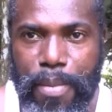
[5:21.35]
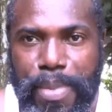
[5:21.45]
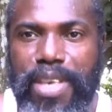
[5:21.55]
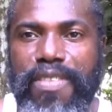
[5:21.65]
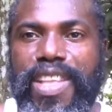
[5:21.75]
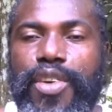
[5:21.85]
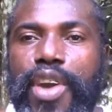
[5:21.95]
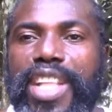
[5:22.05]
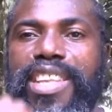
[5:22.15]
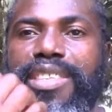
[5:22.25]
Because the
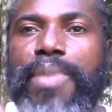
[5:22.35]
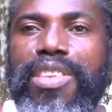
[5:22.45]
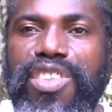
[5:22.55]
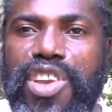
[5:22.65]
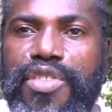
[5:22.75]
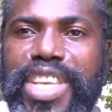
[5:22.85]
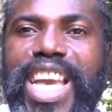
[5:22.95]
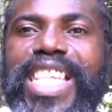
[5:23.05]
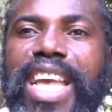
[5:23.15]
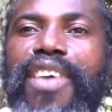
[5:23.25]
greatest mystery
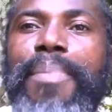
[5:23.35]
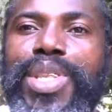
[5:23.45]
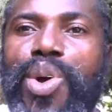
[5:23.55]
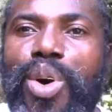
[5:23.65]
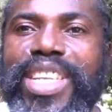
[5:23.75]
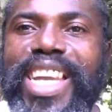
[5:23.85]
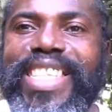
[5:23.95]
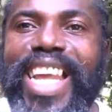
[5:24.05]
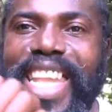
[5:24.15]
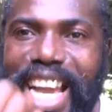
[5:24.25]
can never be known
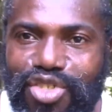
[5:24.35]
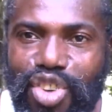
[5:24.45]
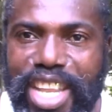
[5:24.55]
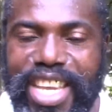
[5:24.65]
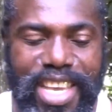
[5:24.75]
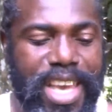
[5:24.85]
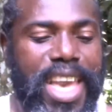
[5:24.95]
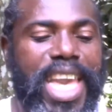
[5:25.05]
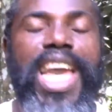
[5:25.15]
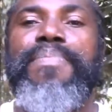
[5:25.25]
intellectually.
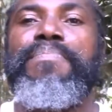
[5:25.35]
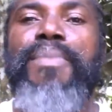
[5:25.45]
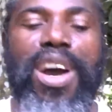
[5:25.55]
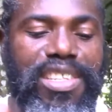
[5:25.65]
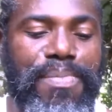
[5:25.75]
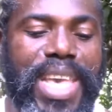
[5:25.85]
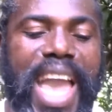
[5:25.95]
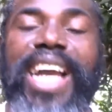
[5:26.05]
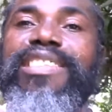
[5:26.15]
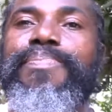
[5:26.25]
It must be
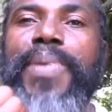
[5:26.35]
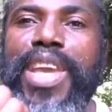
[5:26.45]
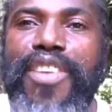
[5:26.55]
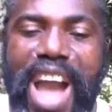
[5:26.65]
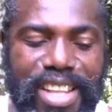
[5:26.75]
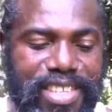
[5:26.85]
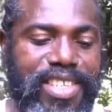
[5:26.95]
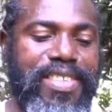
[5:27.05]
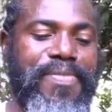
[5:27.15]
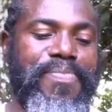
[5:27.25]
experienced.